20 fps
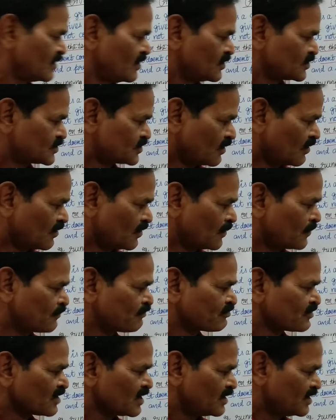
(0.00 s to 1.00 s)
So
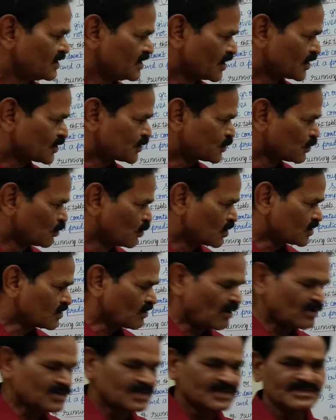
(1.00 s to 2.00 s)
here two
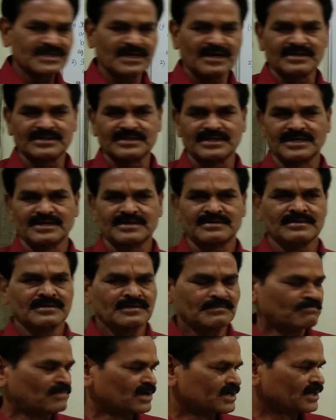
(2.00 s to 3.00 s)
clauses are there,
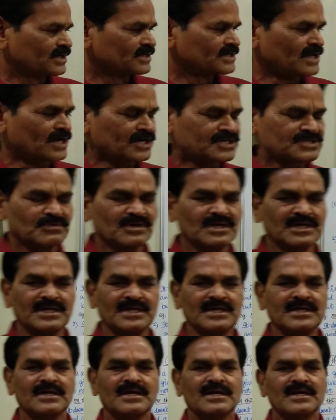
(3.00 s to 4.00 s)
but it is
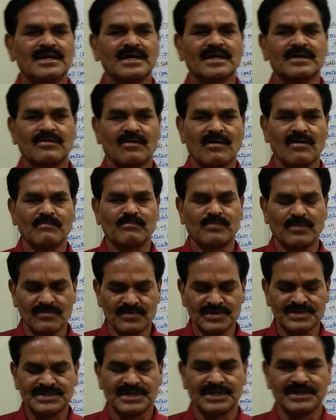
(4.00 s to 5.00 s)
actually a
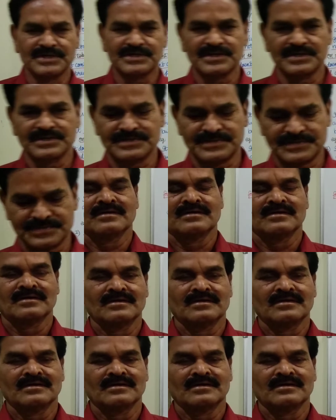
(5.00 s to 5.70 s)
compound sentence.